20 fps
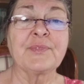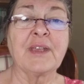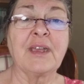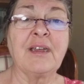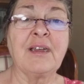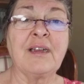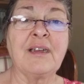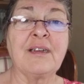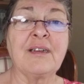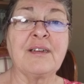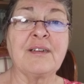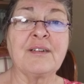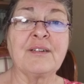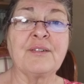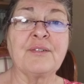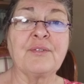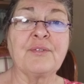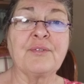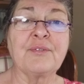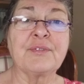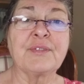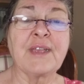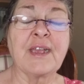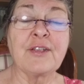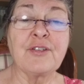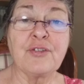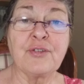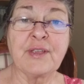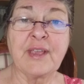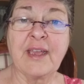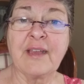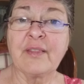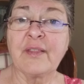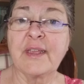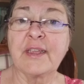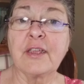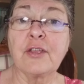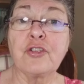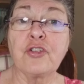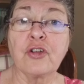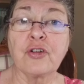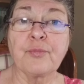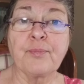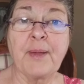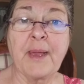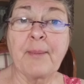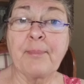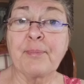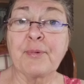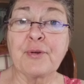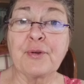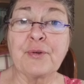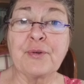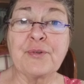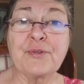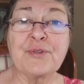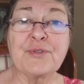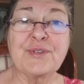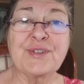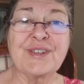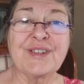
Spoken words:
that you get, like in your peppers